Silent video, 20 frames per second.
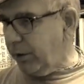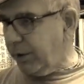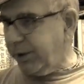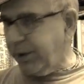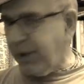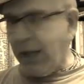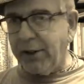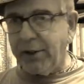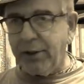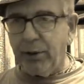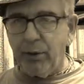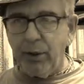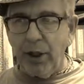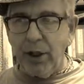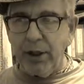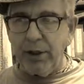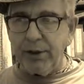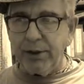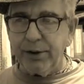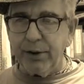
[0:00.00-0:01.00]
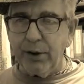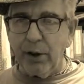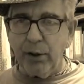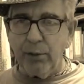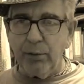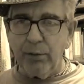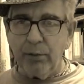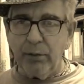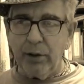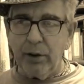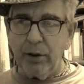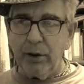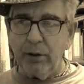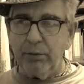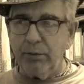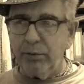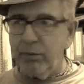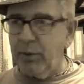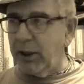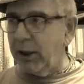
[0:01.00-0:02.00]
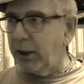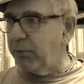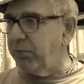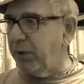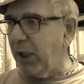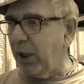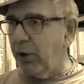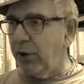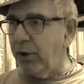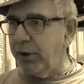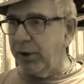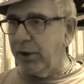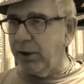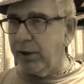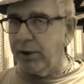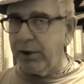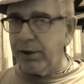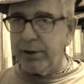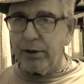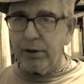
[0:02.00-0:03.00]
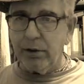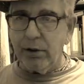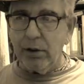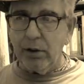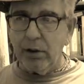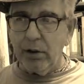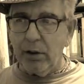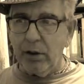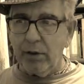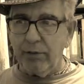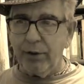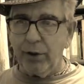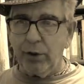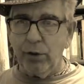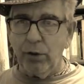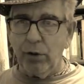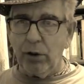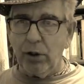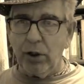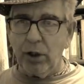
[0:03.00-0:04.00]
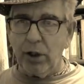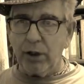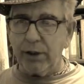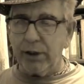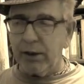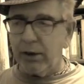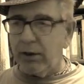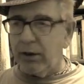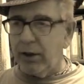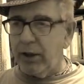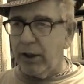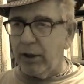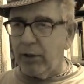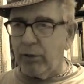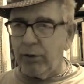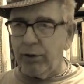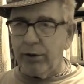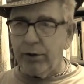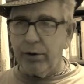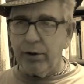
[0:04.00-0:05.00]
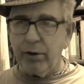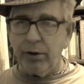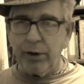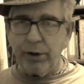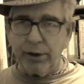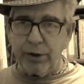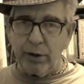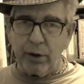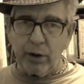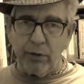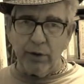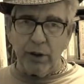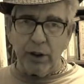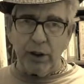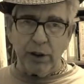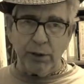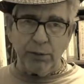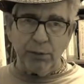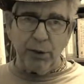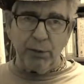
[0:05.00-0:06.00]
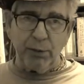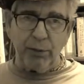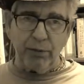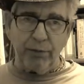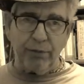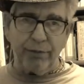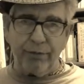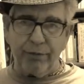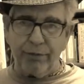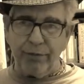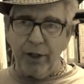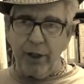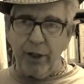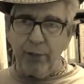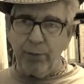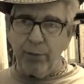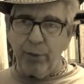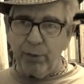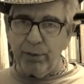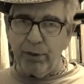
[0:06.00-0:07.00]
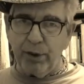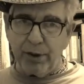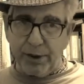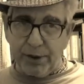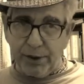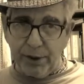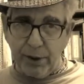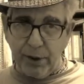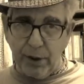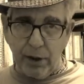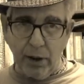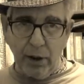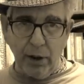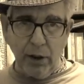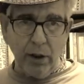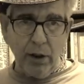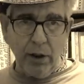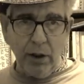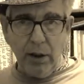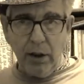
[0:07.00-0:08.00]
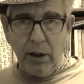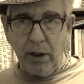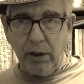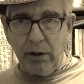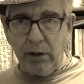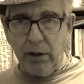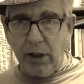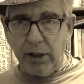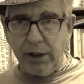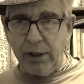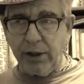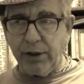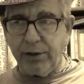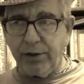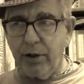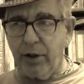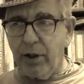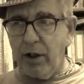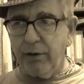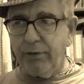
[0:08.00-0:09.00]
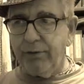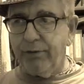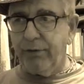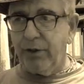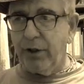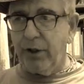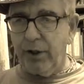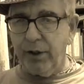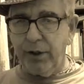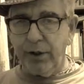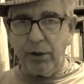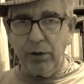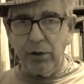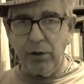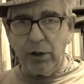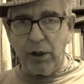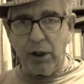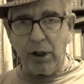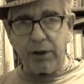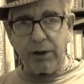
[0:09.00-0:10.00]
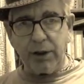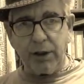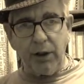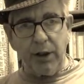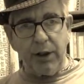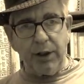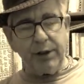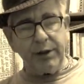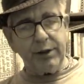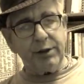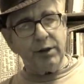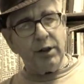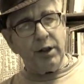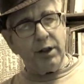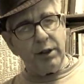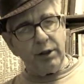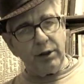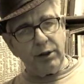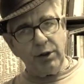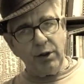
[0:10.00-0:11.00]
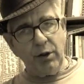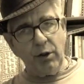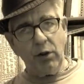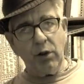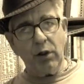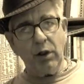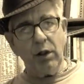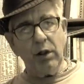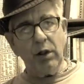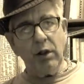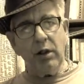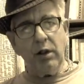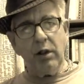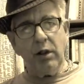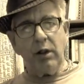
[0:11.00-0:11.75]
satirize them and make parodies of the Ku Klux Klan, what you're doing is you're giving these people free publicity. And Nazis are not funny. The Ku Klux Klan is not a joke.